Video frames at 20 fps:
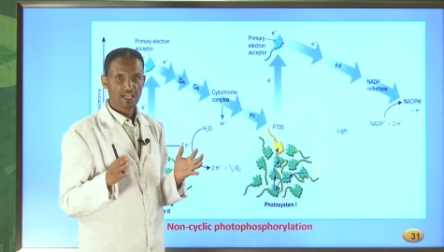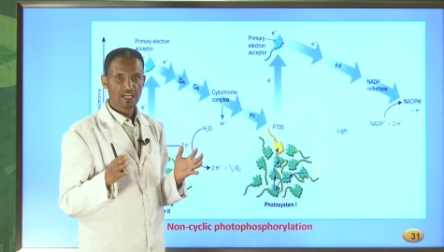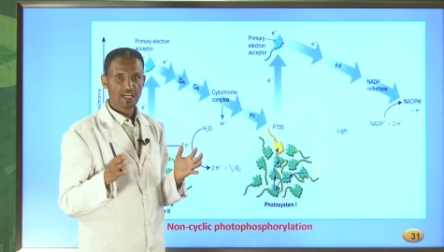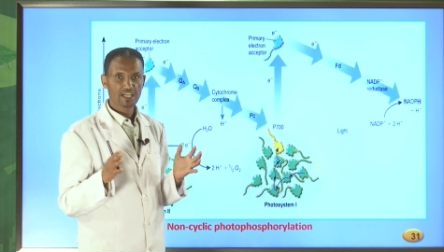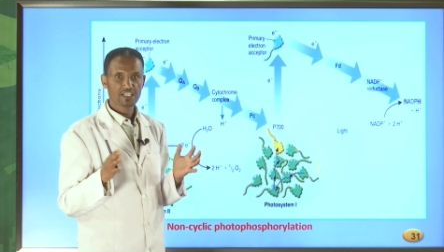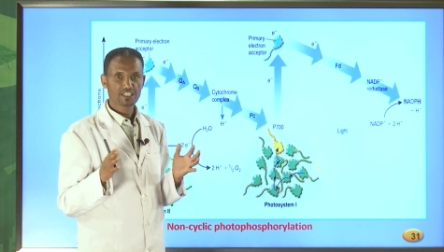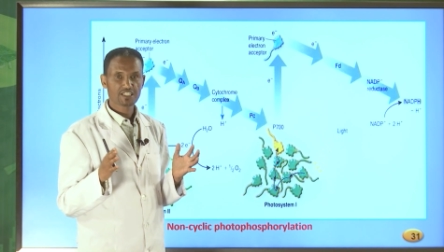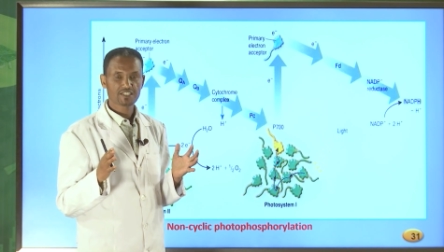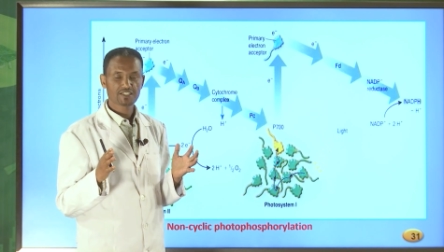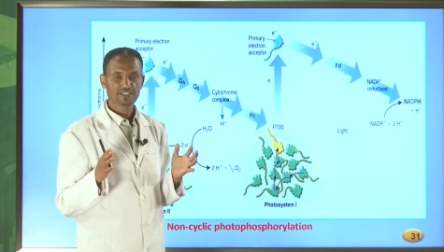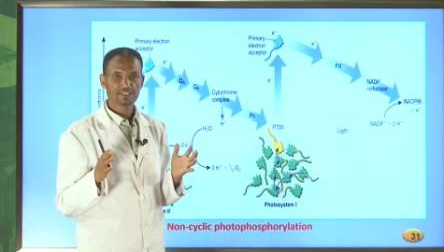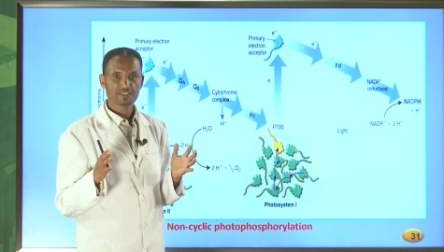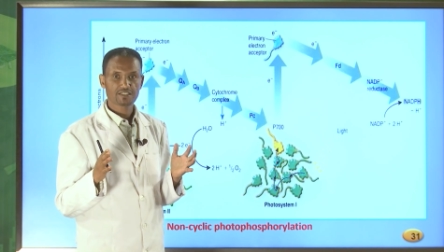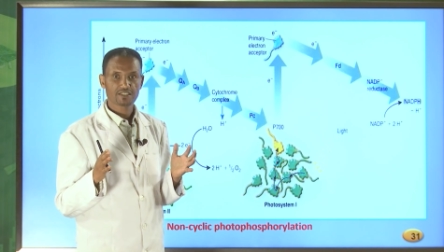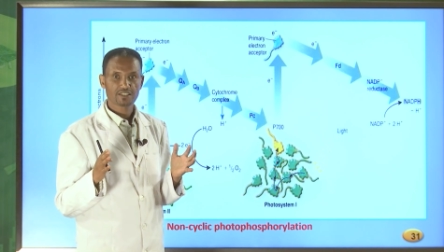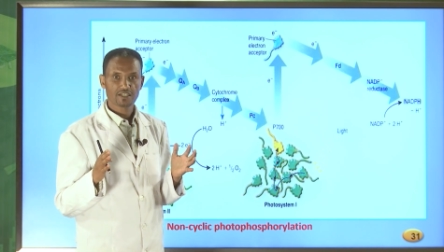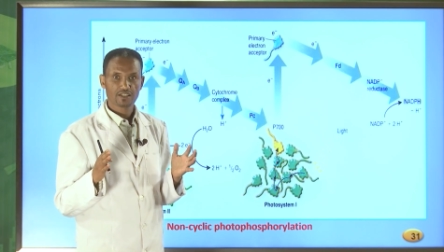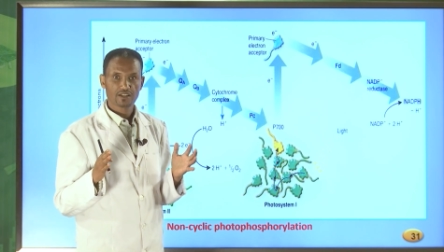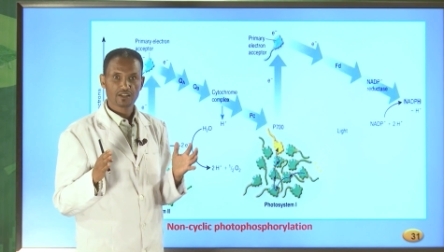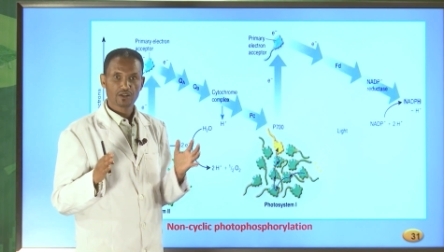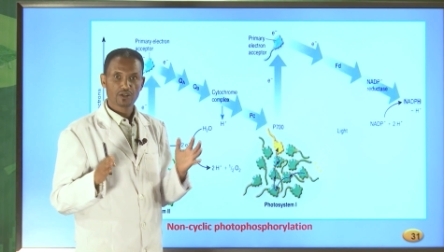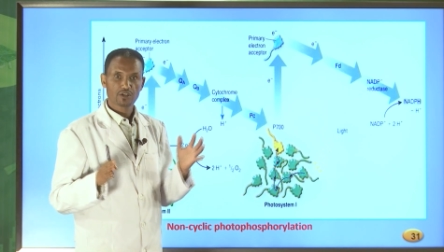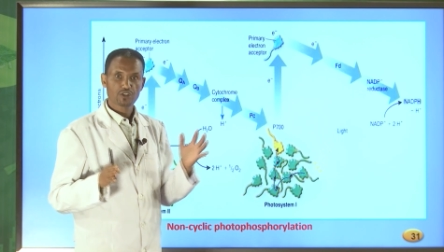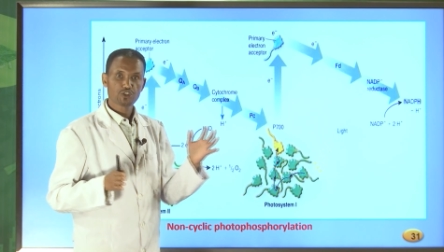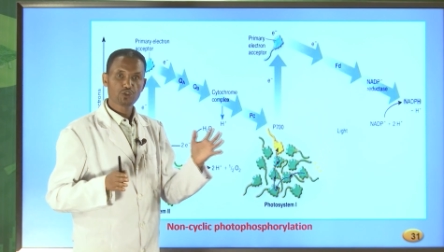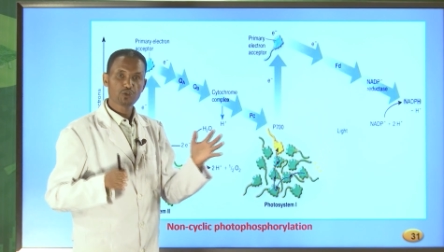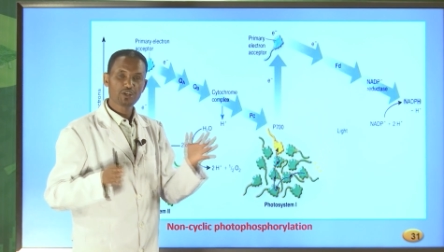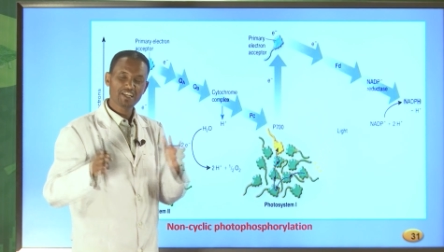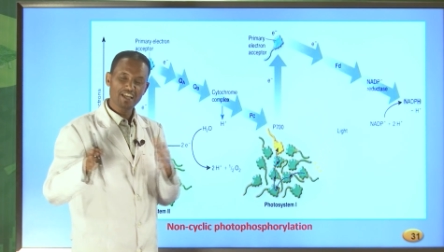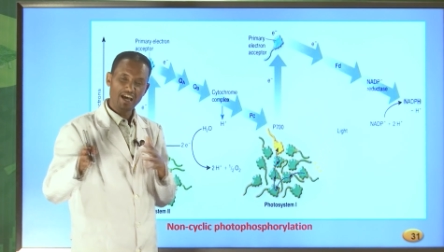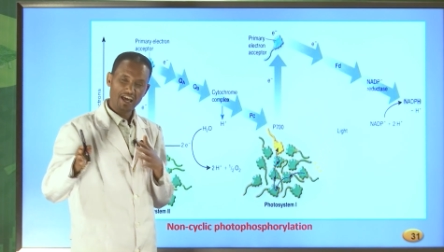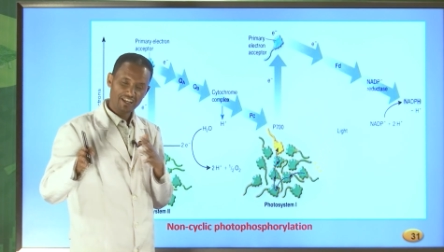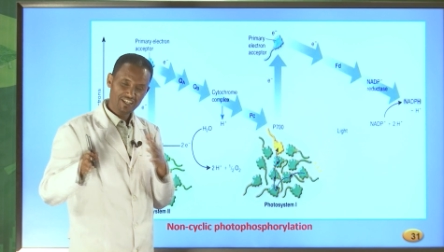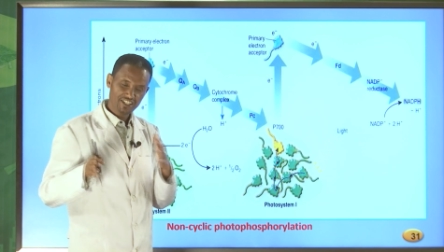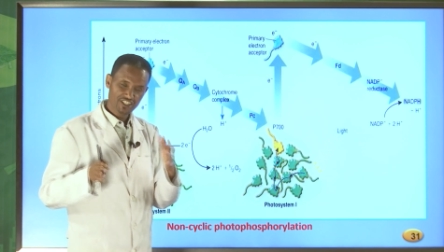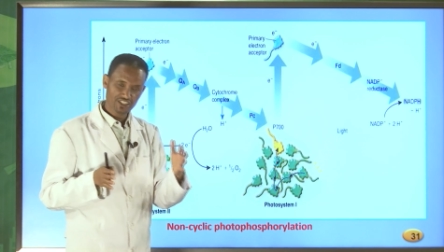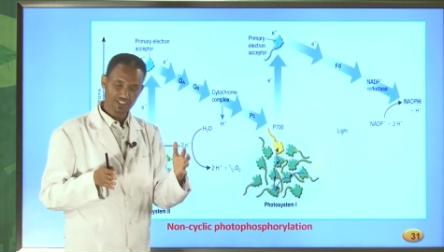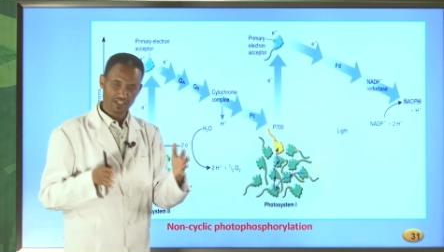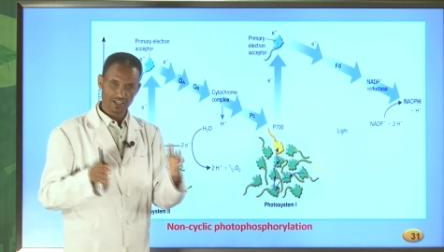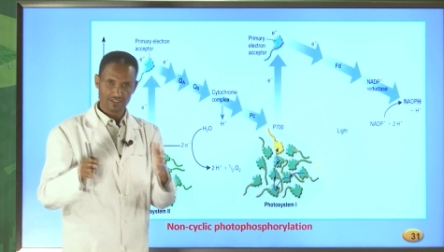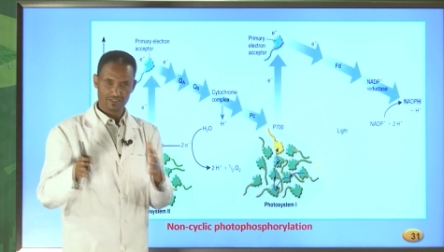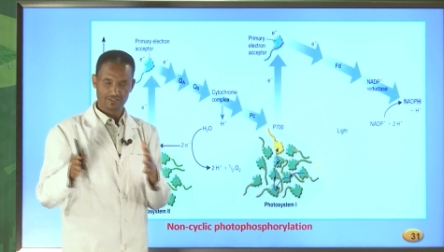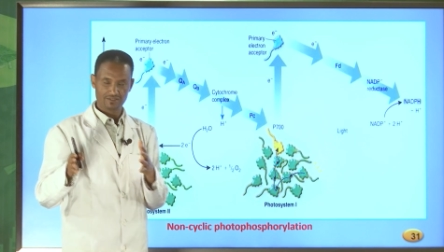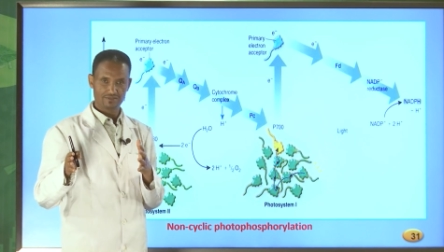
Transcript: is unidirectional.